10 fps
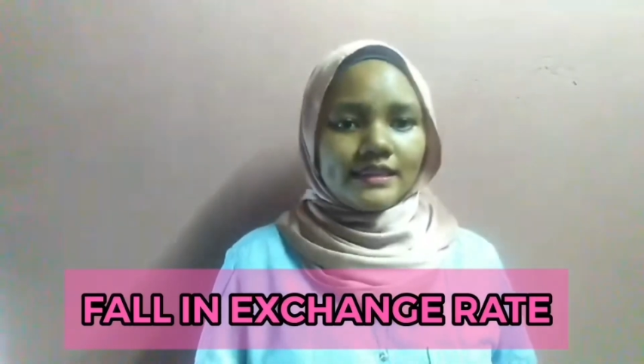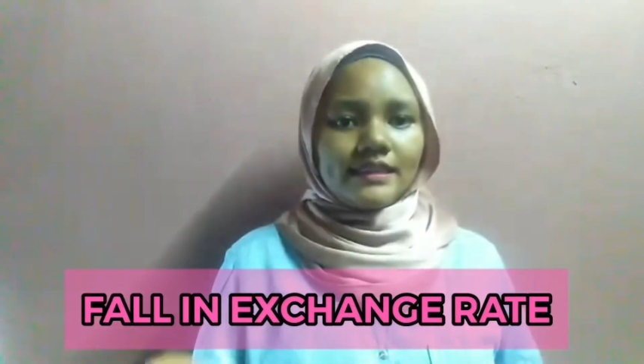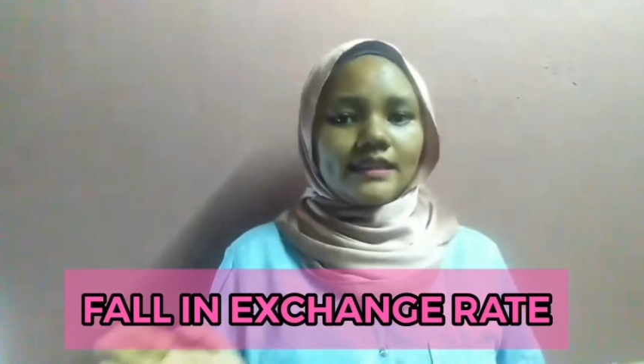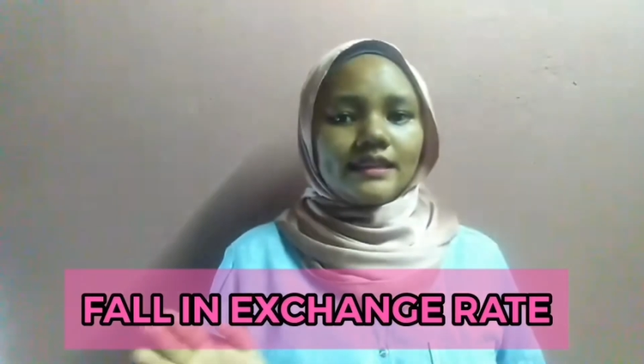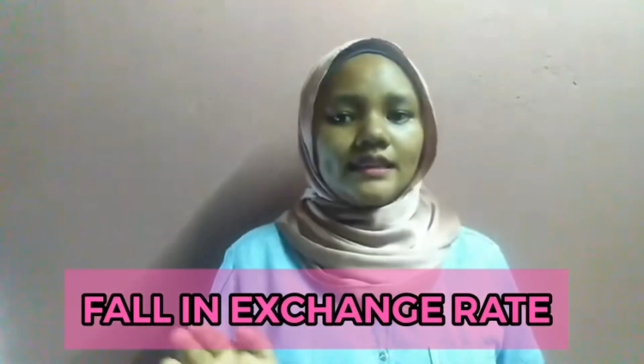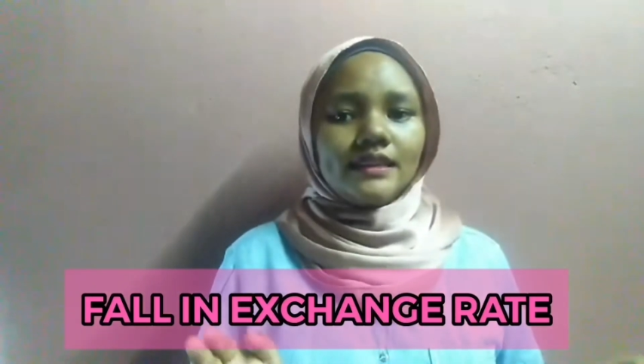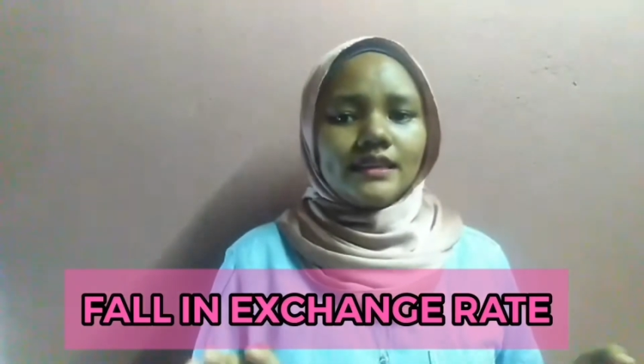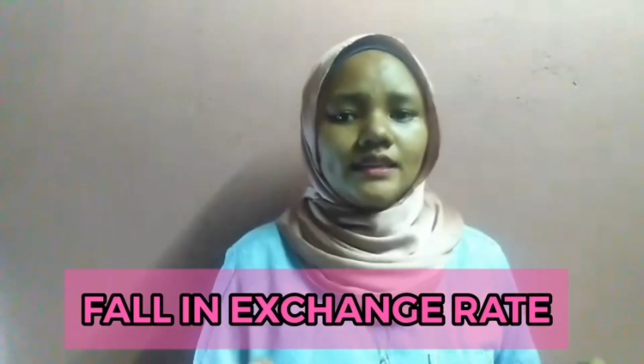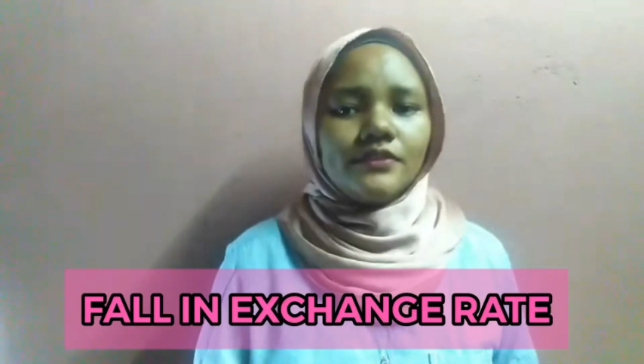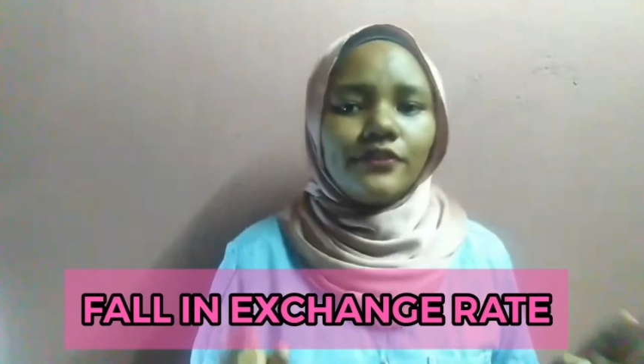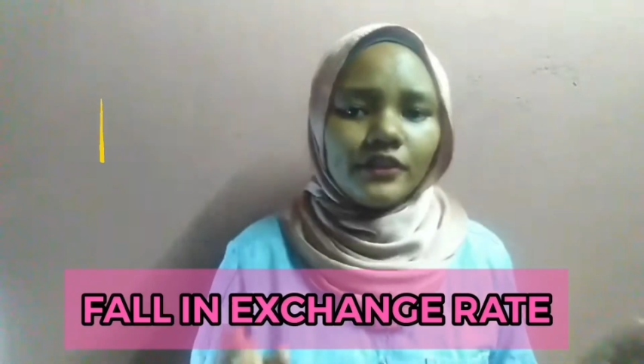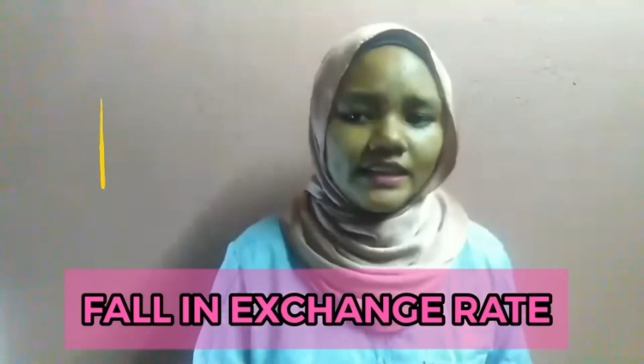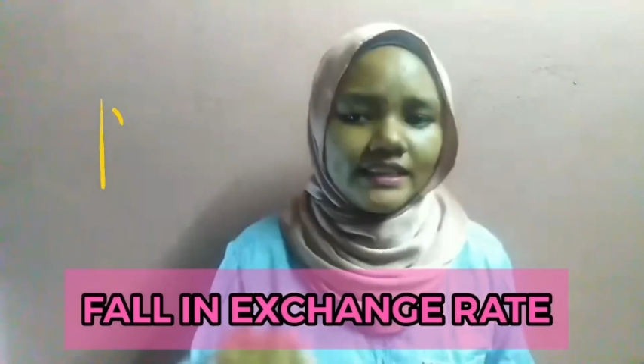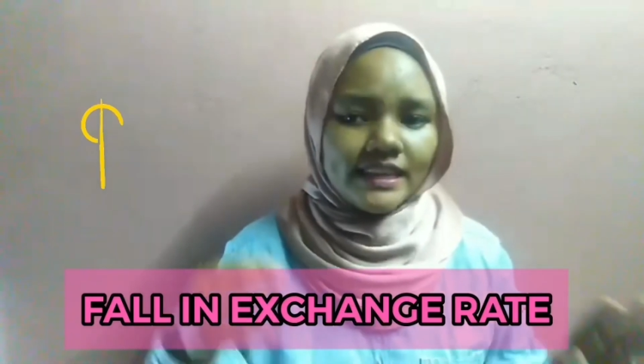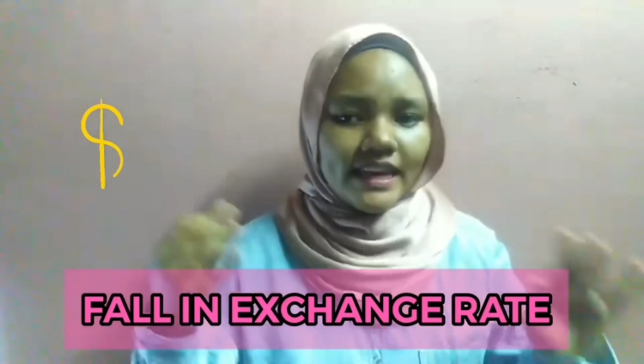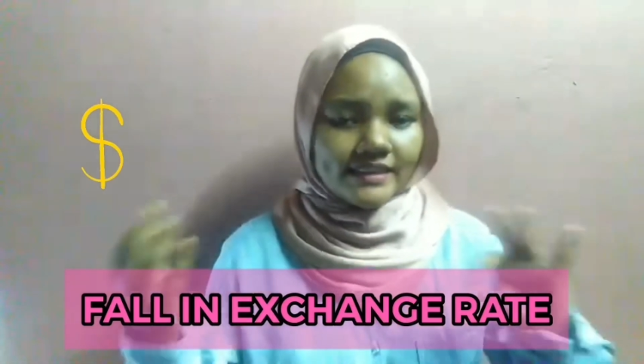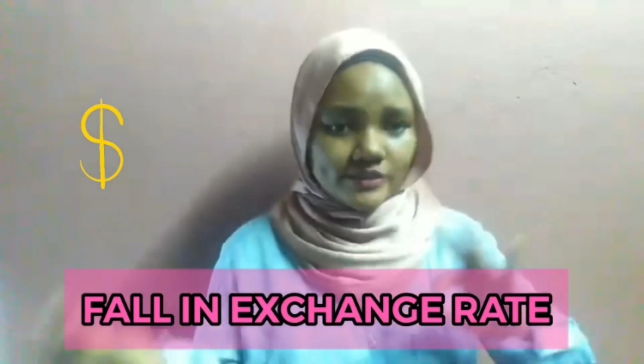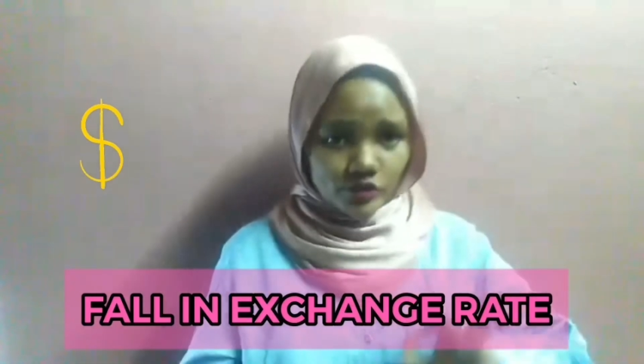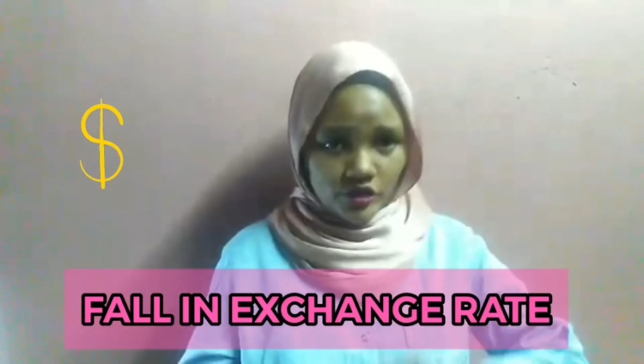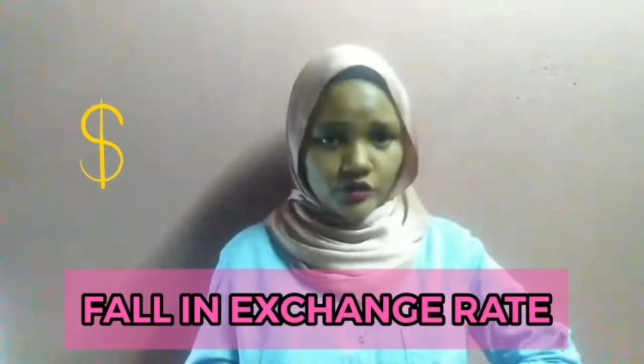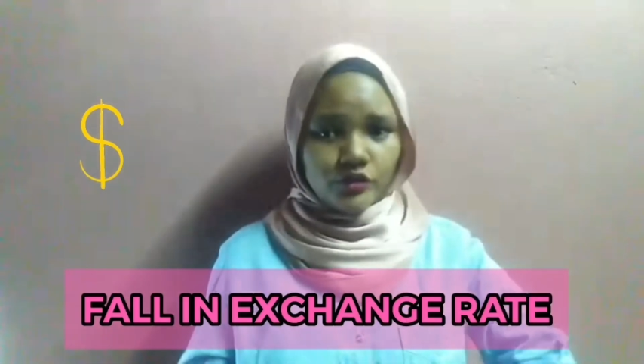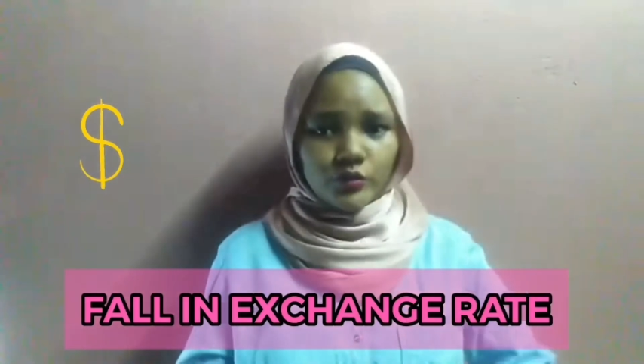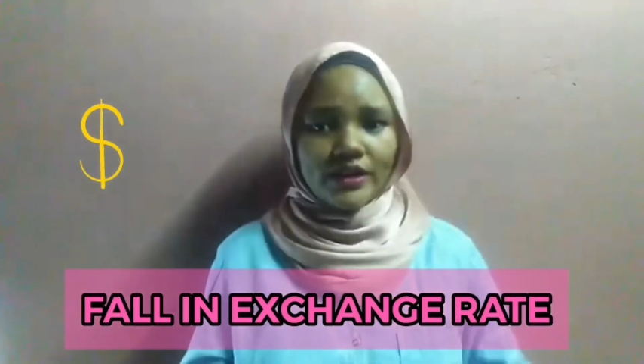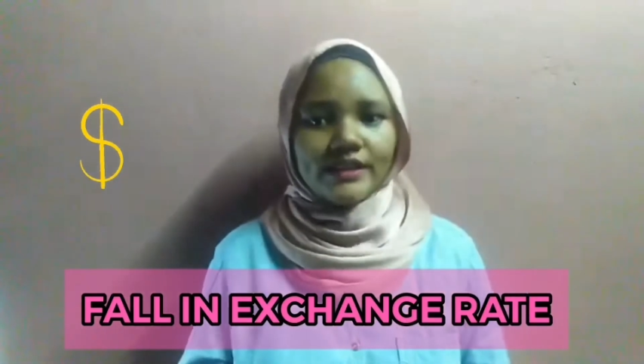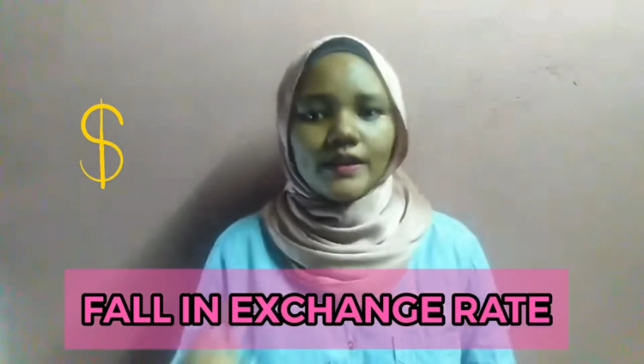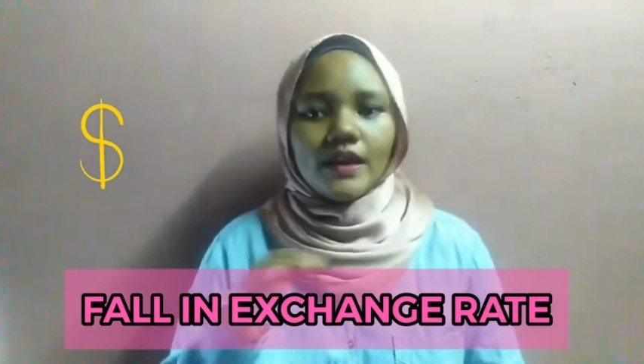the exchange rate.